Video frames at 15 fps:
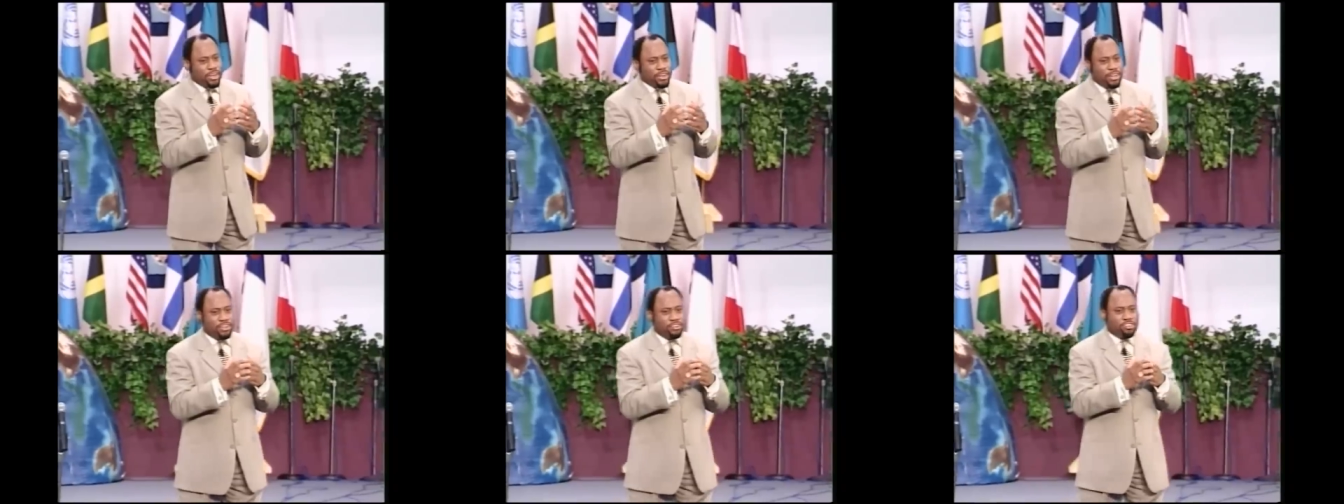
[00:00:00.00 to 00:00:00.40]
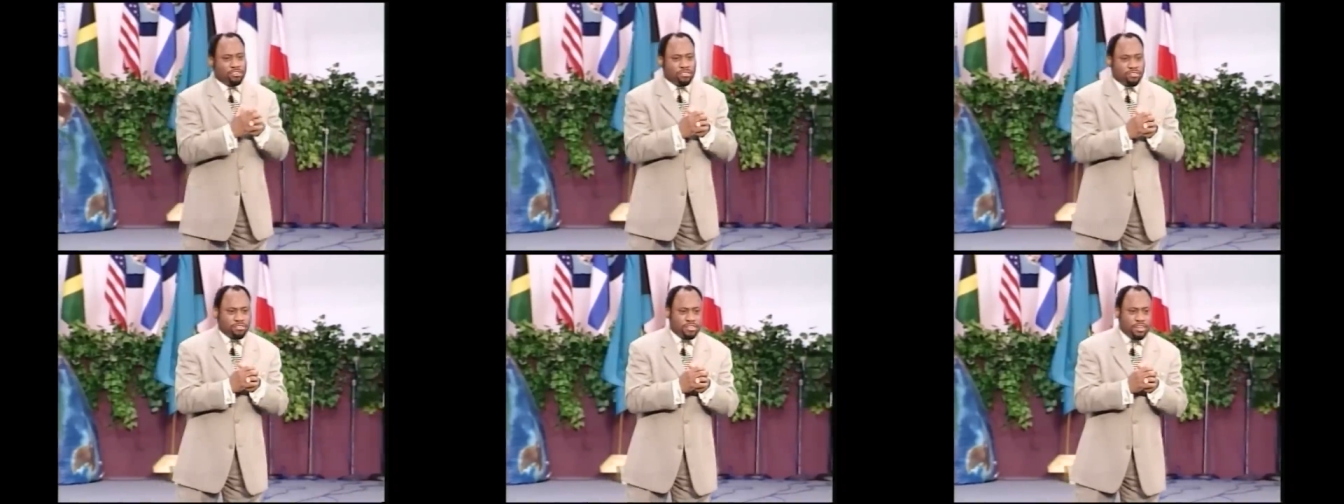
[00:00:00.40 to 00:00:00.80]
our
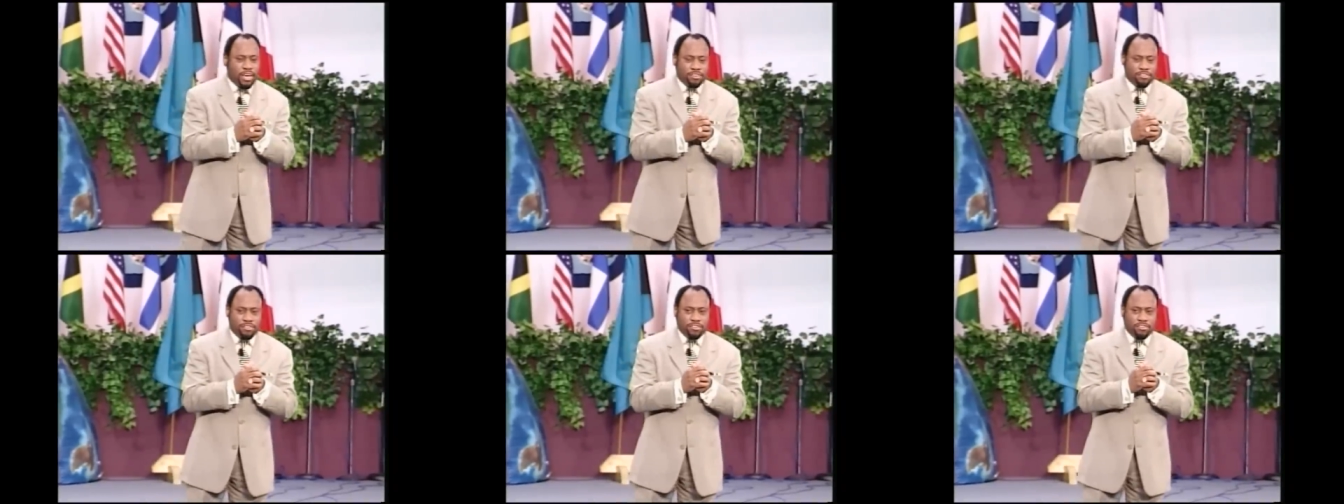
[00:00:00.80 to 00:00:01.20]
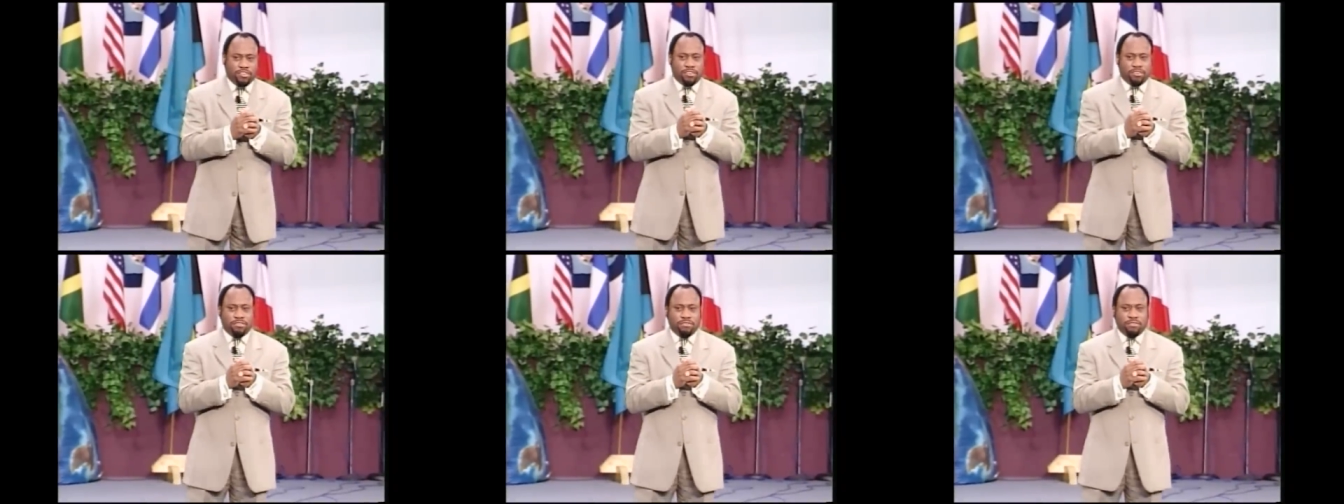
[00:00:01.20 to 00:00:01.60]
nations catch
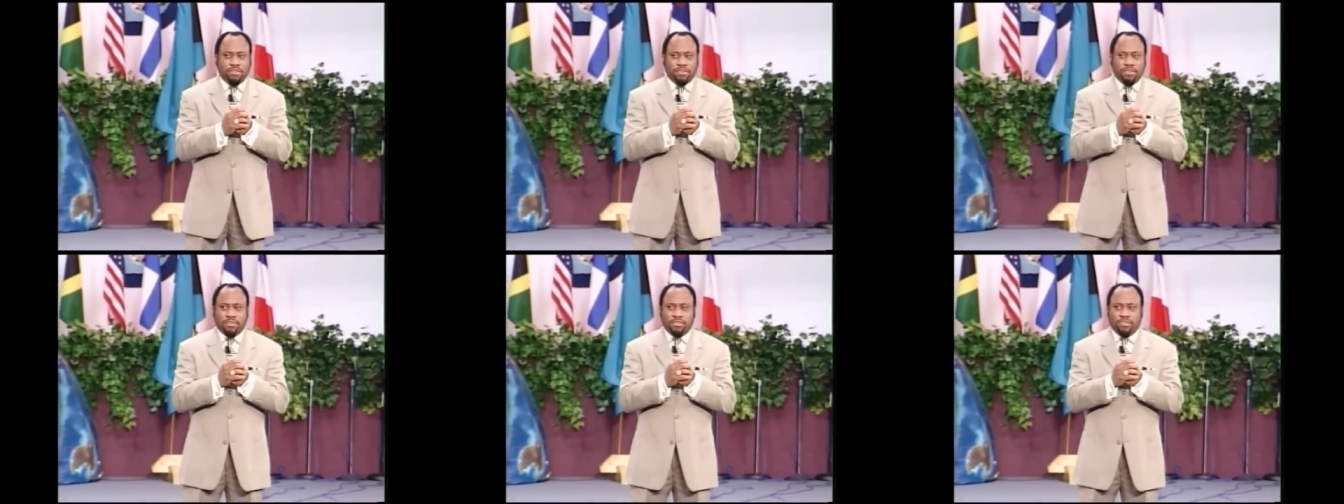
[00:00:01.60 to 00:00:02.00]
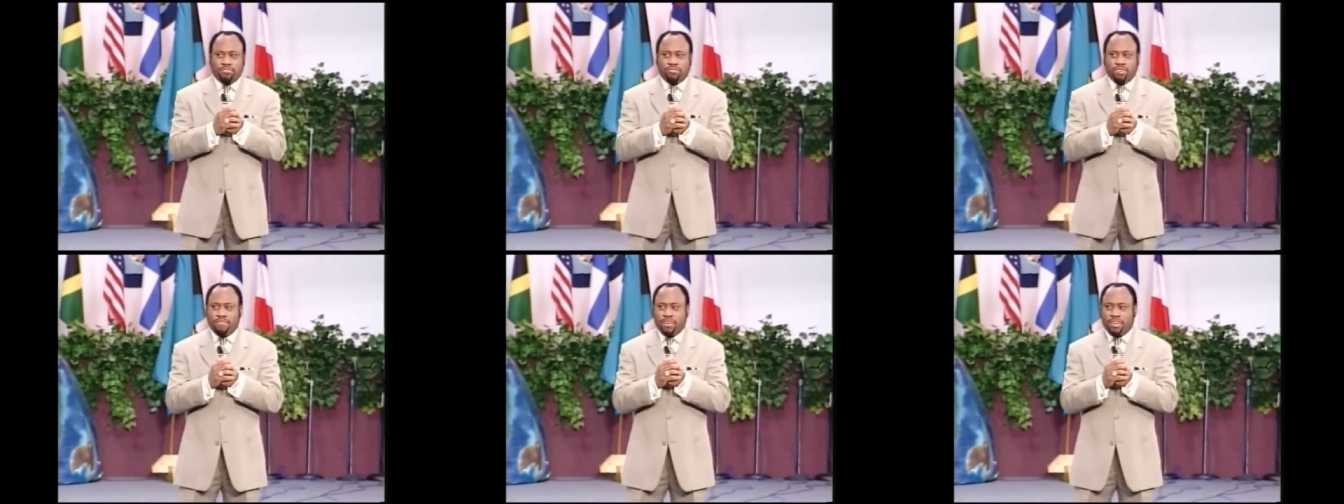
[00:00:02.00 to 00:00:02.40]
this,
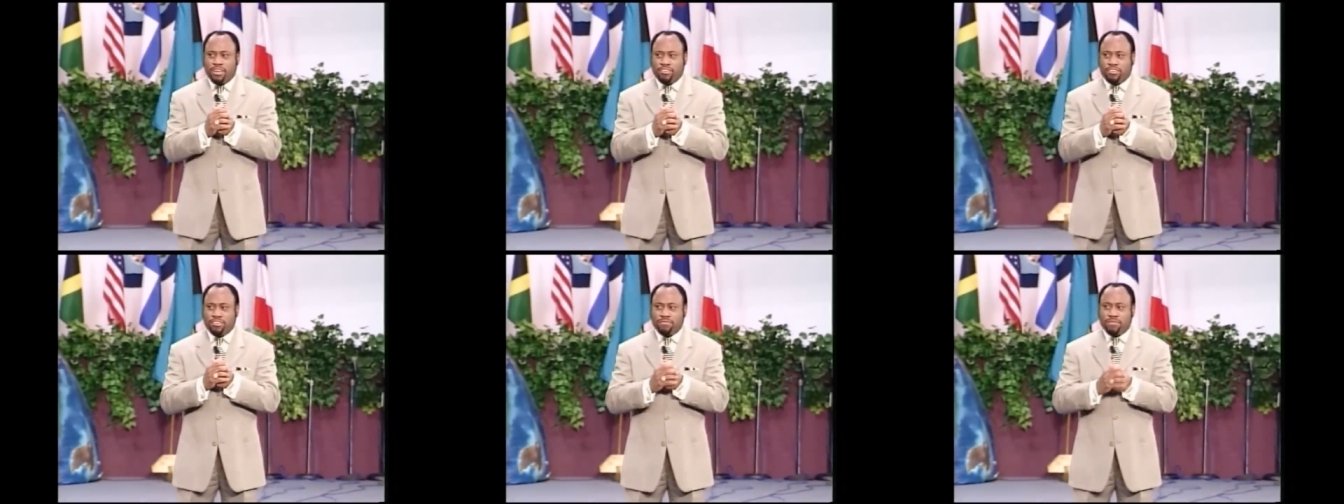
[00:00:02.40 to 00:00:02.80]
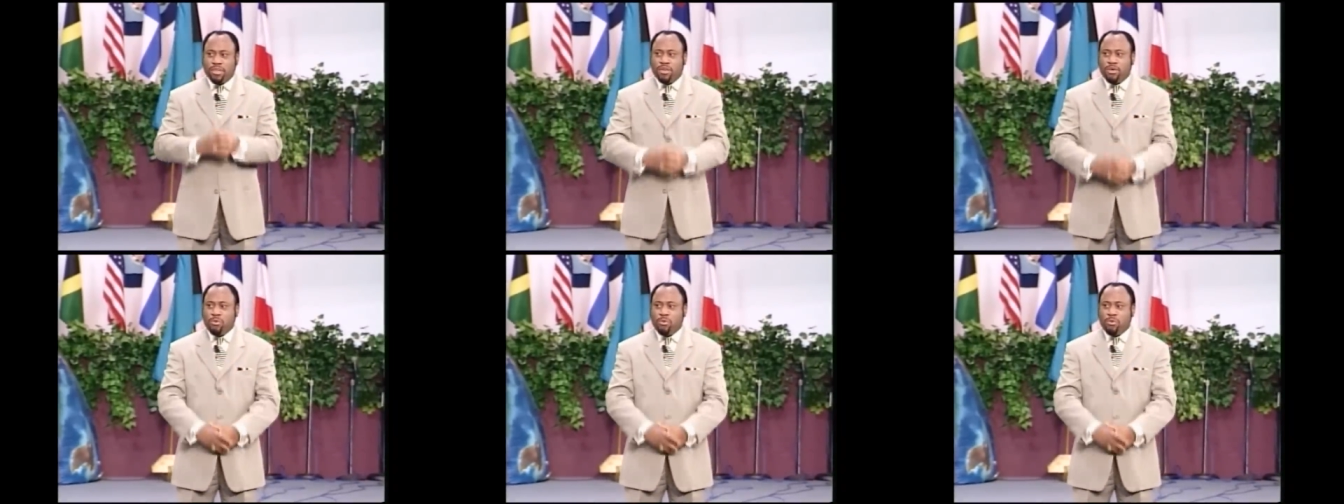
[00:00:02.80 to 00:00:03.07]
this revelation,